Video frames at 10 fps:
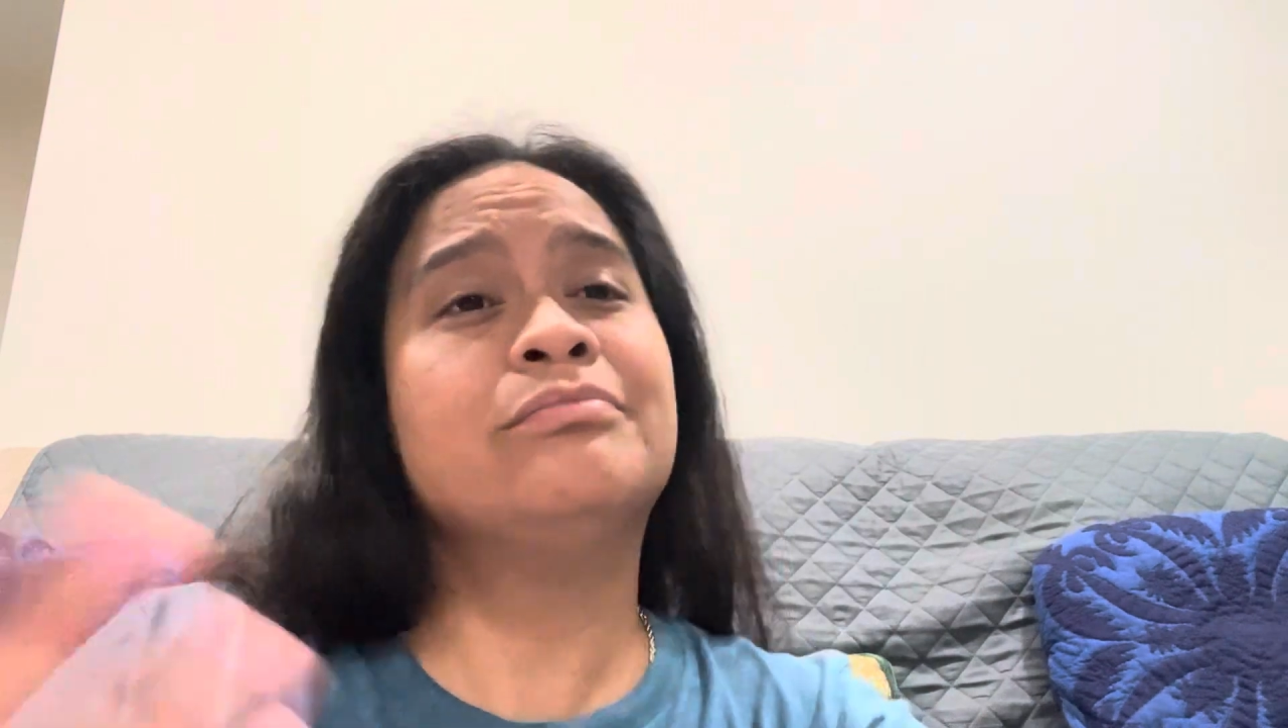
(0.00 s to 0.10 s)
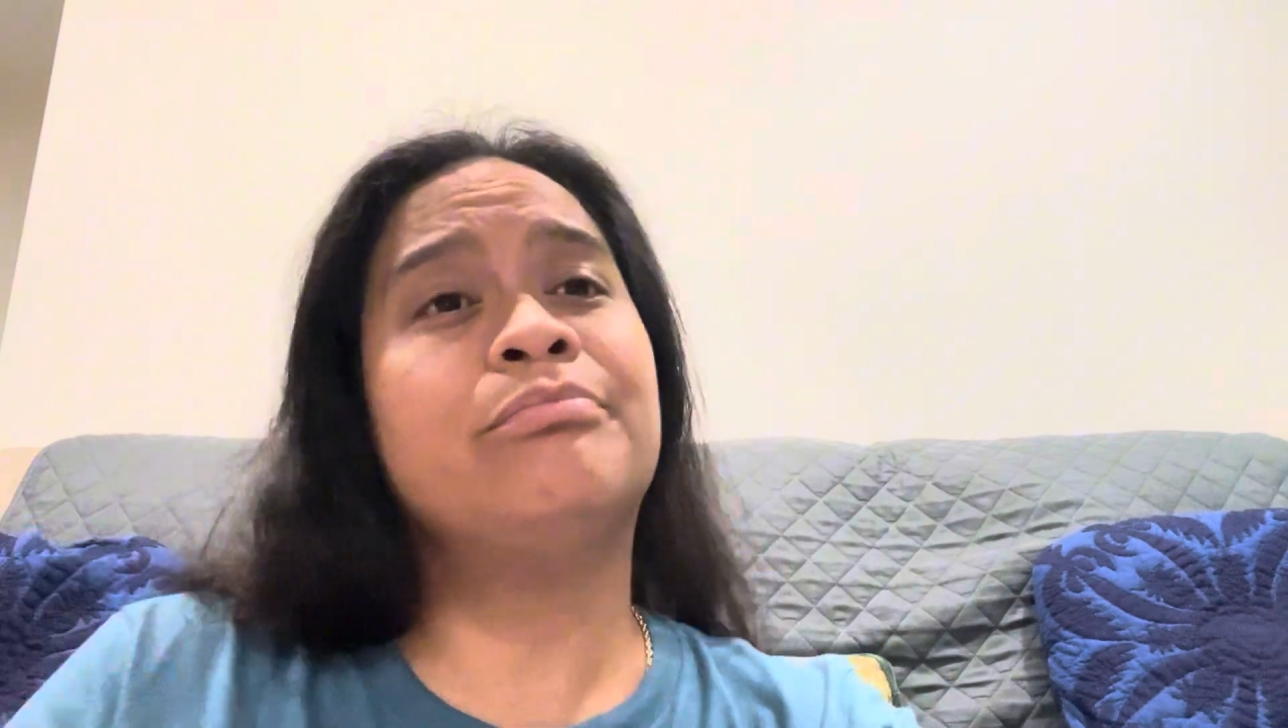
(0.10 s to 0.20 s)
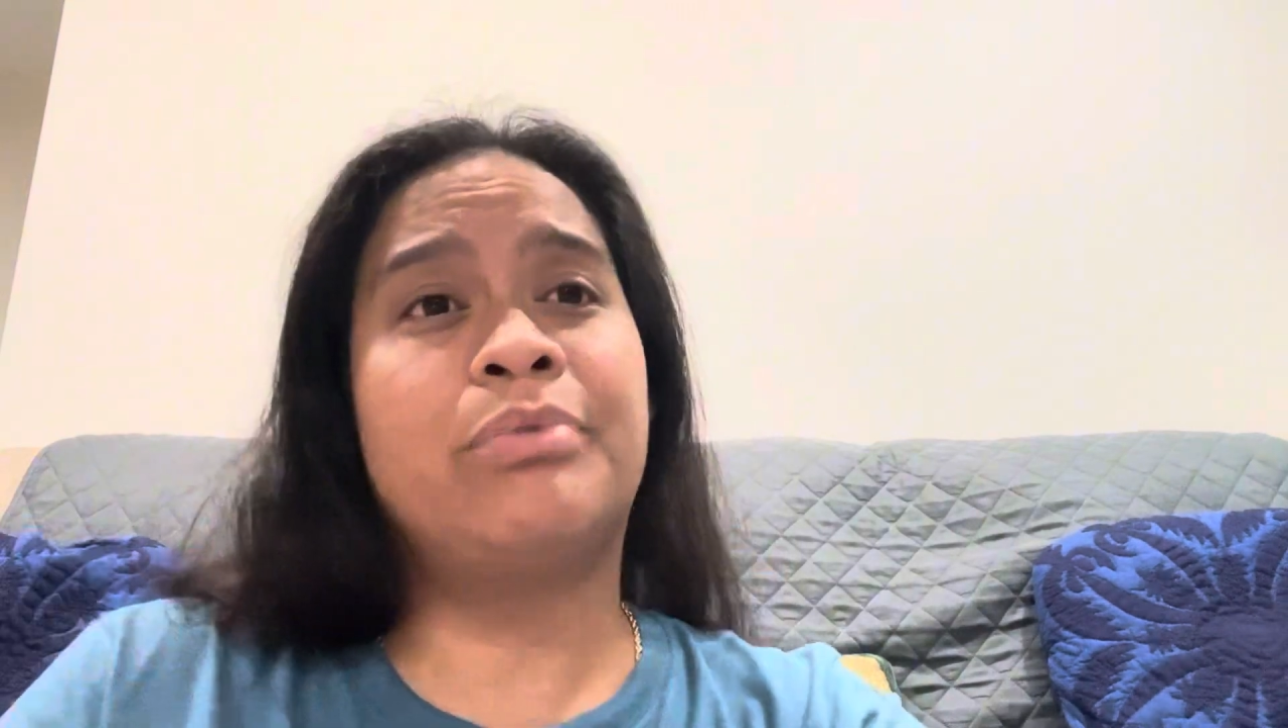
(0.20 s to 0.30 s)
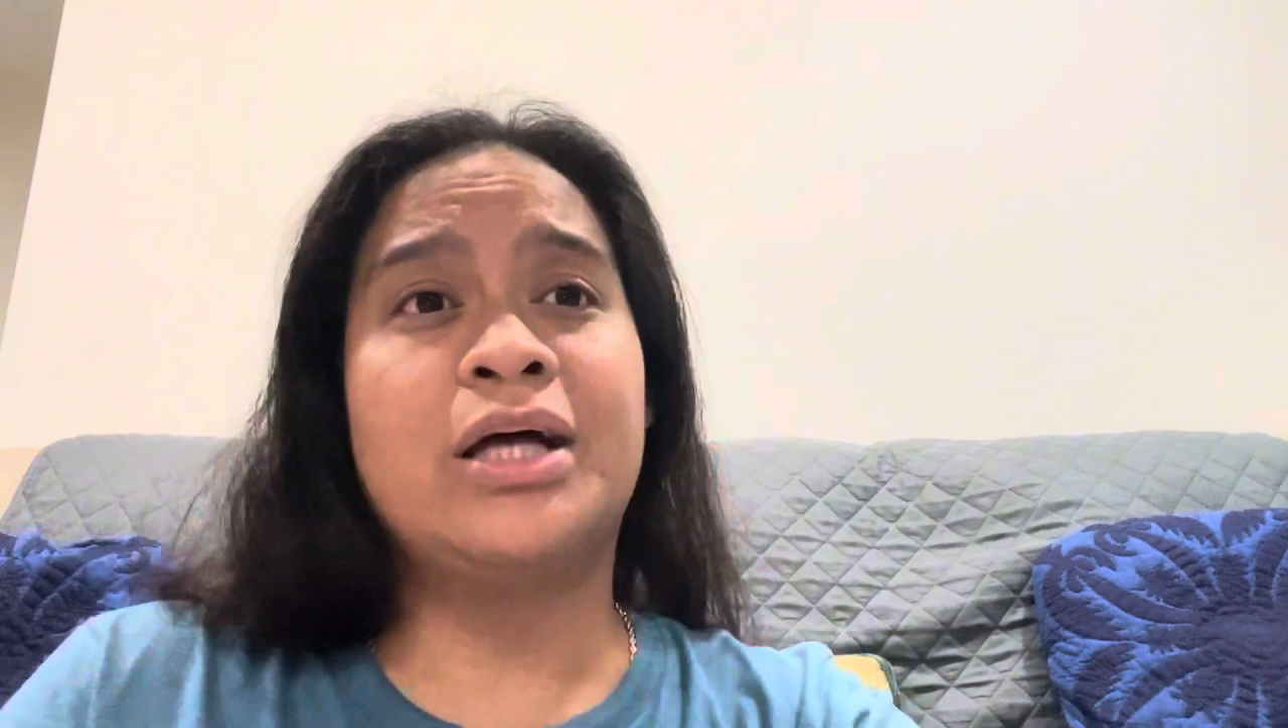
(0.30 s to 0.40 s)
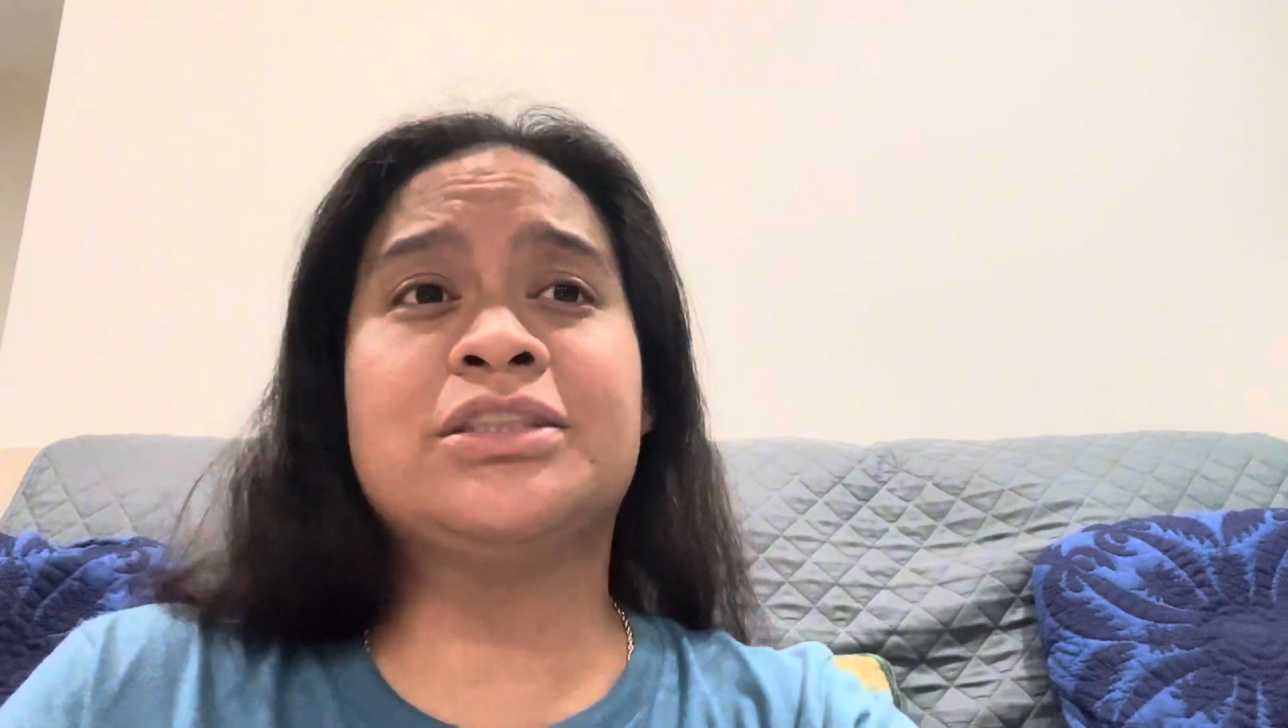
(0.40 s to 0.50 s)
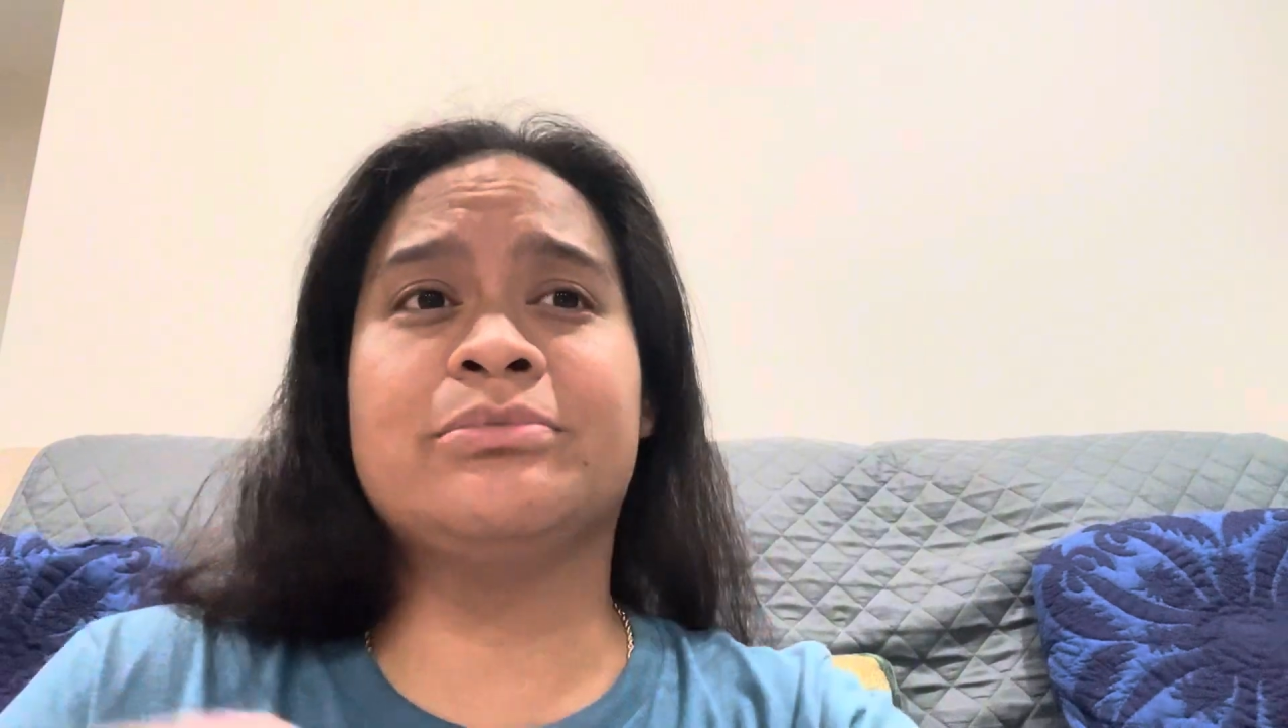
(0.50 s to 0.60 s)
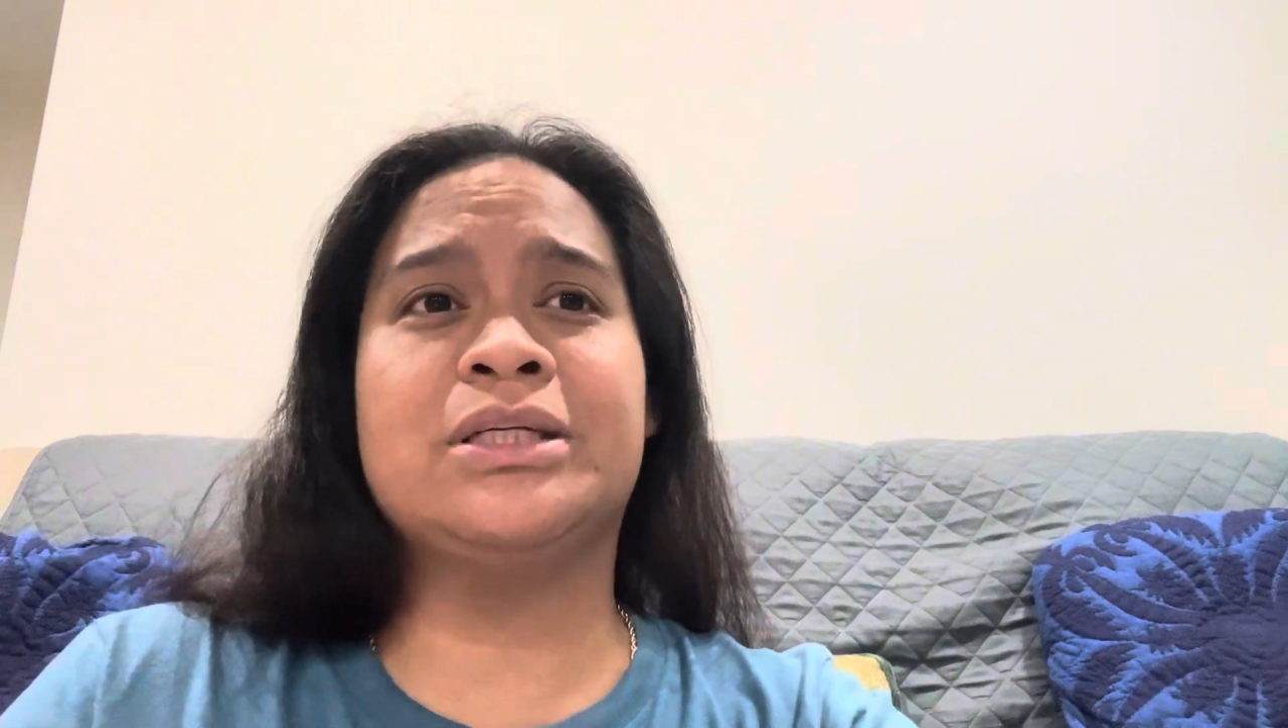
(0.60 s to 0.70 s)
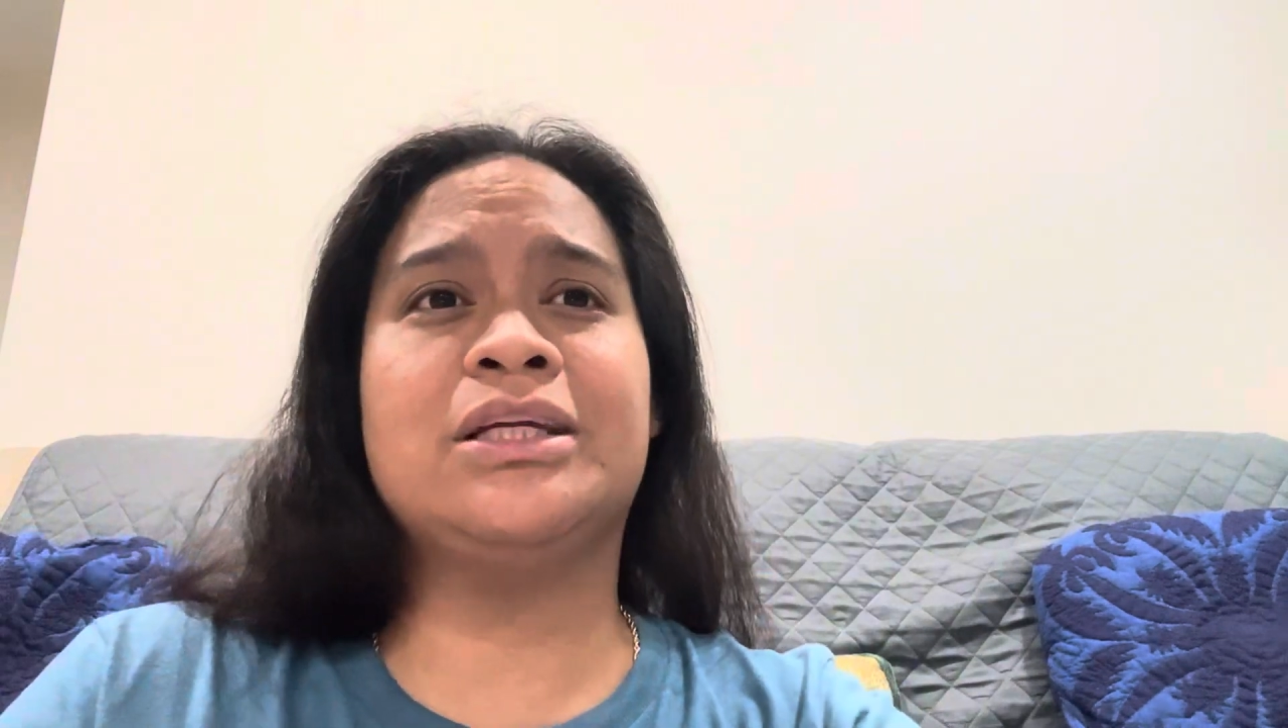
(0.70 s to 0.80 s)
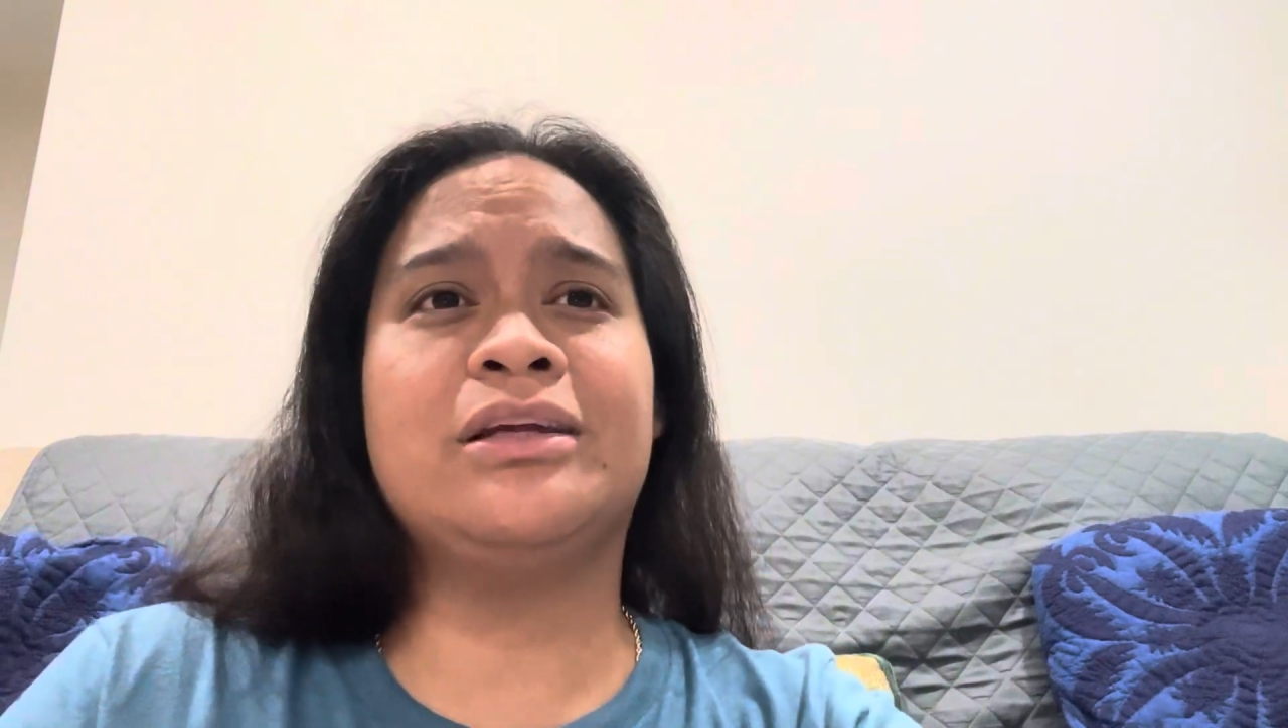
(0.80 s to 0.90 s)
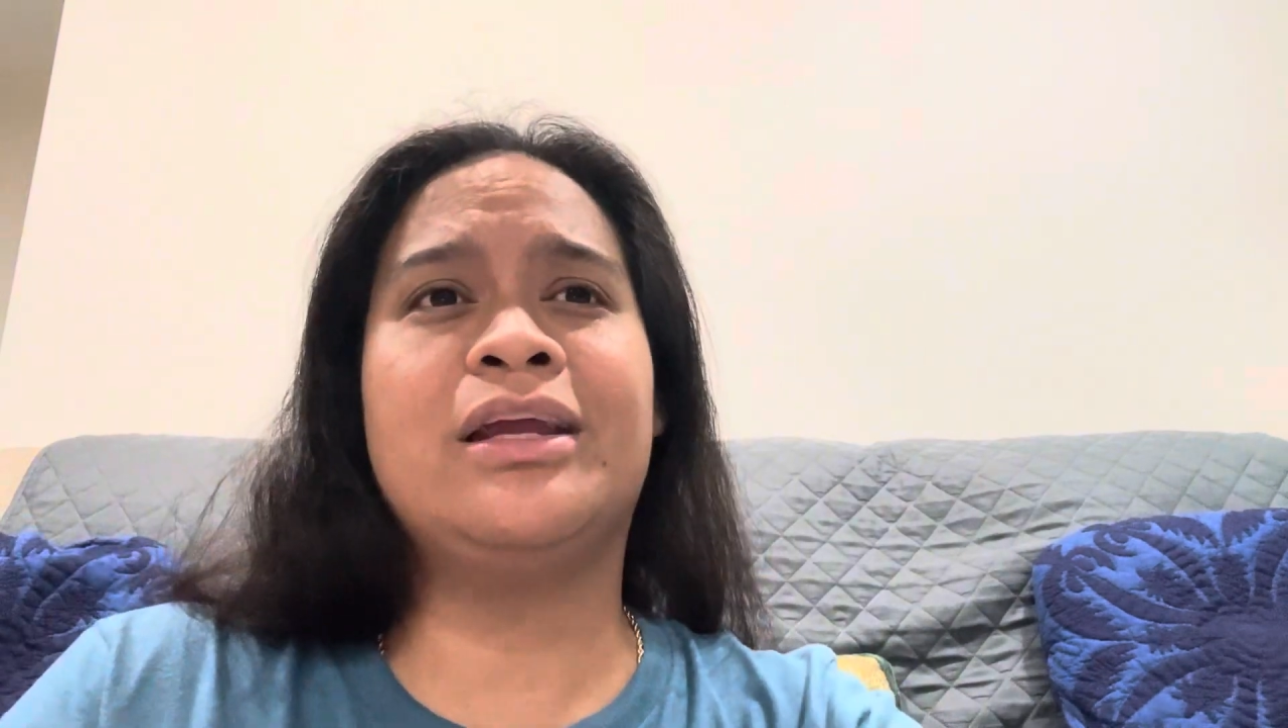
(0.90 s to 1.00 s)

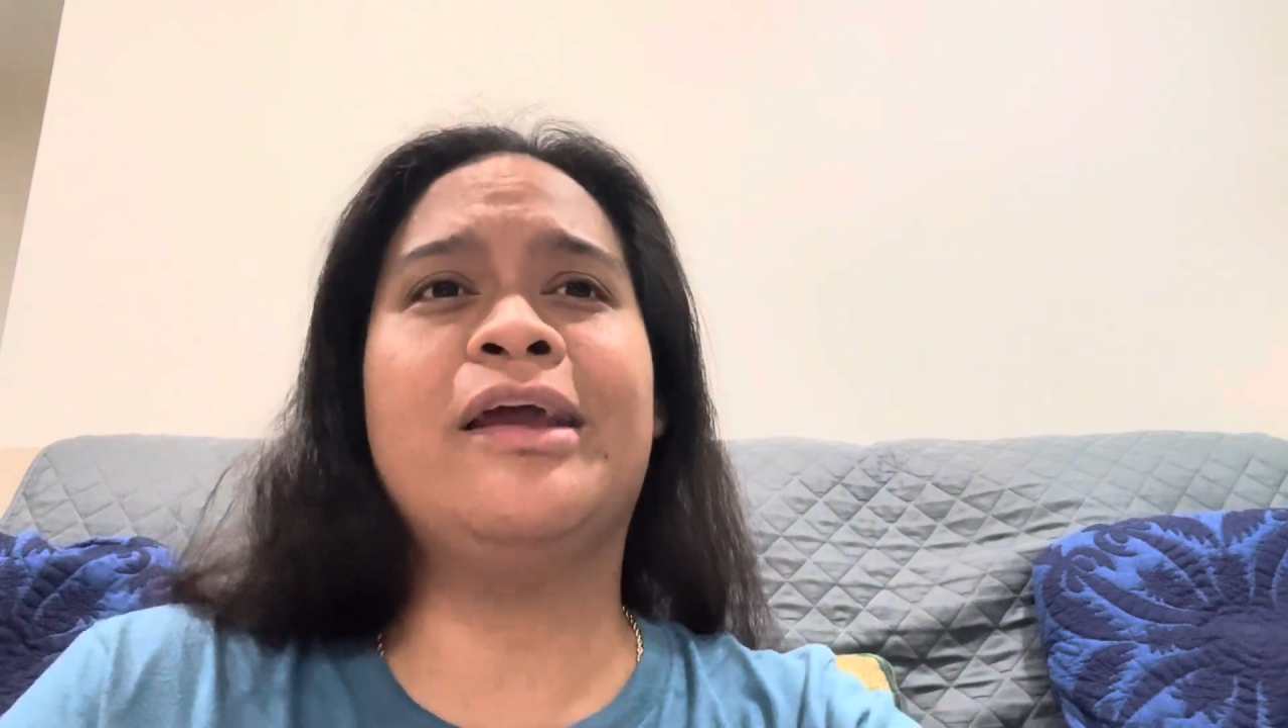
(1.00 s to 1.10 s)
Possibly,